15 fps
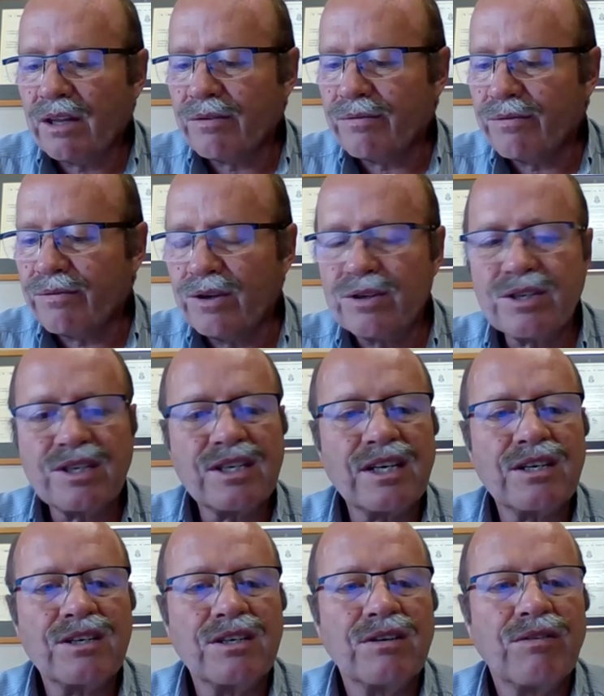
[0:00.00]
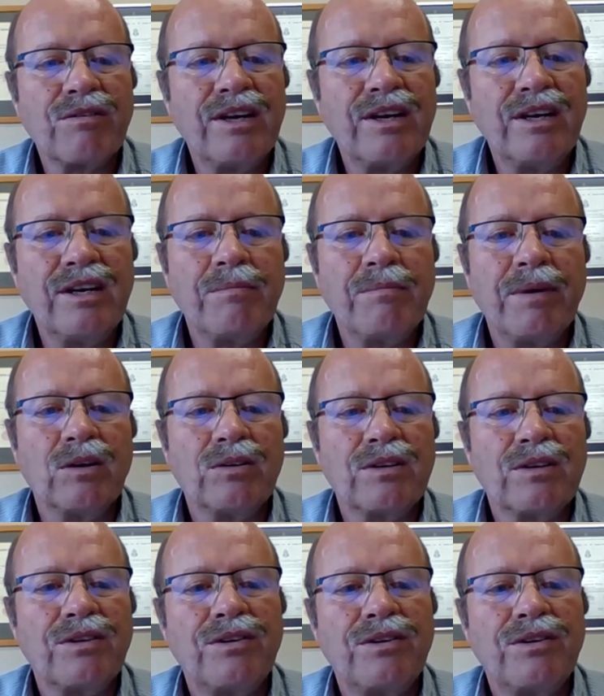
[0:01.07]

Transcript: The first section really about